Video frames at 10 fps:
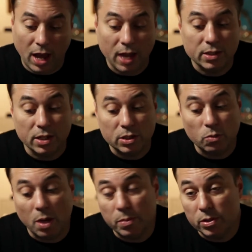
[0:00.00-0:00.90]
access to
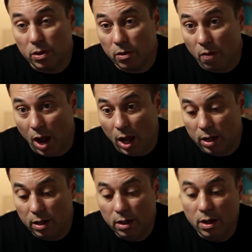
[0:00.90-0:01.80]
weapons on the rack,